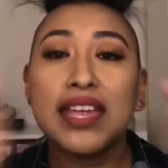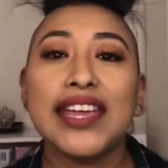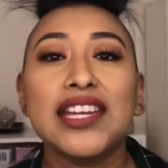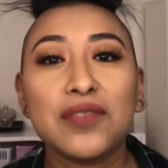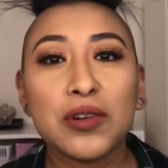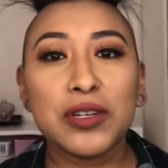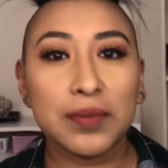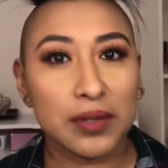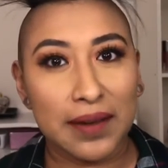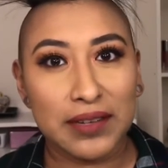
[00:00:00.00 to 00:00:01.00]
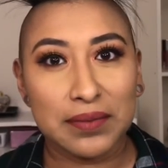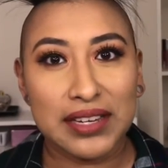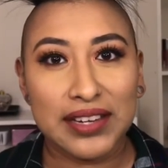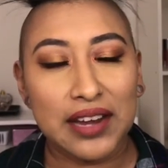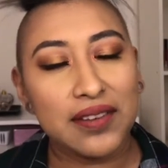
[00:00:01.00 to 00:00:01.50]
And of course, subscribe to my
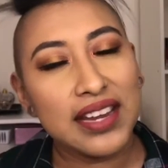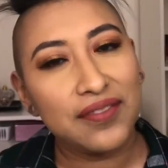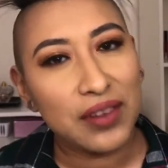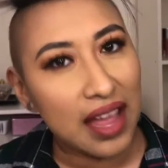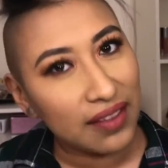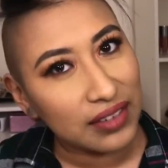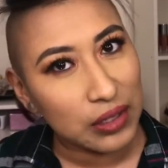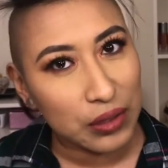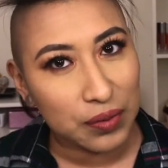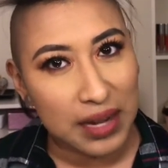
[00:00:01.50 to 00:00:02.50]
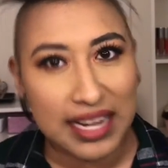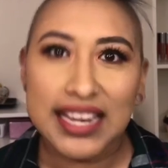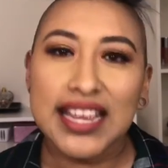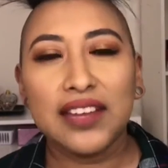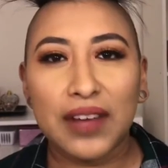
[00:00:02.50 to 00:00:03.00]
channel if you haven't
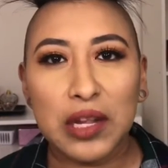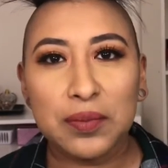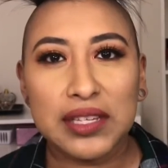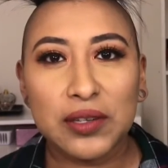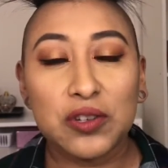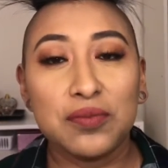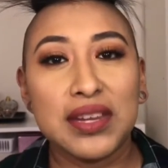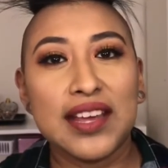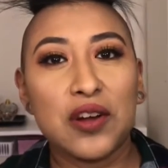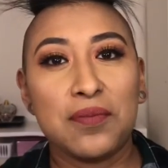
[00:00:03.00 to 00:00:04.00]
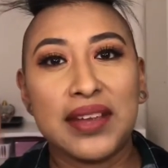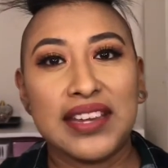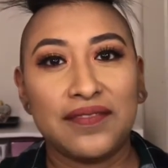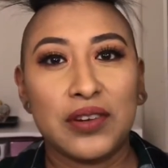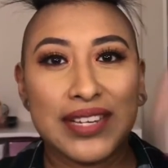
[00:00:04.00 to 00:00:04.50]
already. And follow me on social media. All my
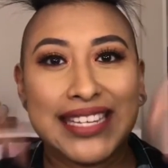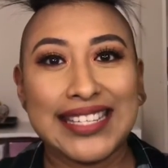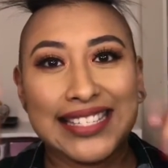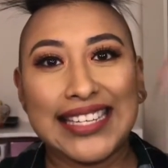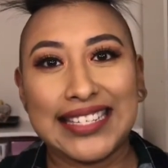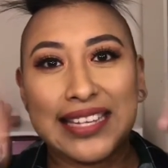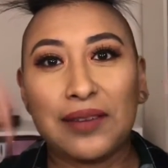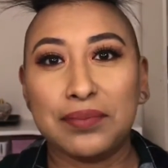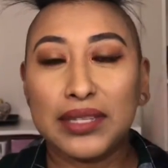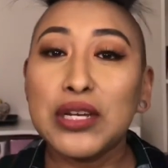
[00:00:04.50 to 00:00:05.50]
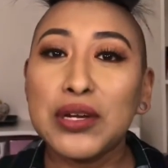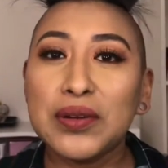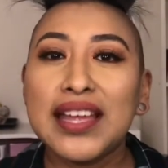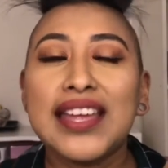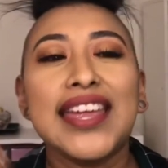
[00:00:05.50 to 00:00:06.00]
info is linked down
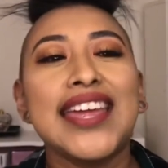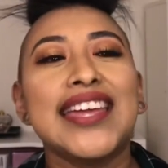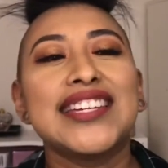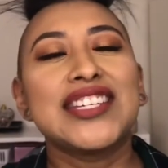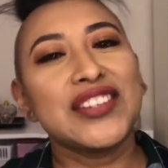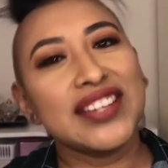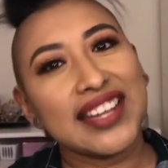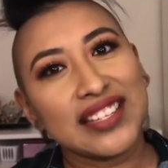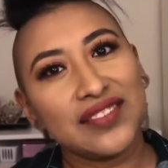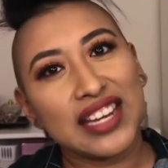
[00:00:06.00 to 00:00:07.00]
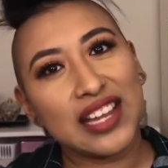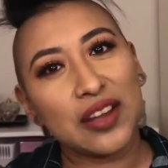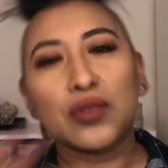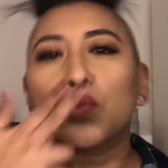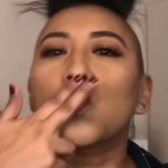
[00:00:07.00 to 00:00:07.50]
below. And till the next
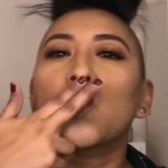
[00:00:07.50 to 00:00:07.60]
video.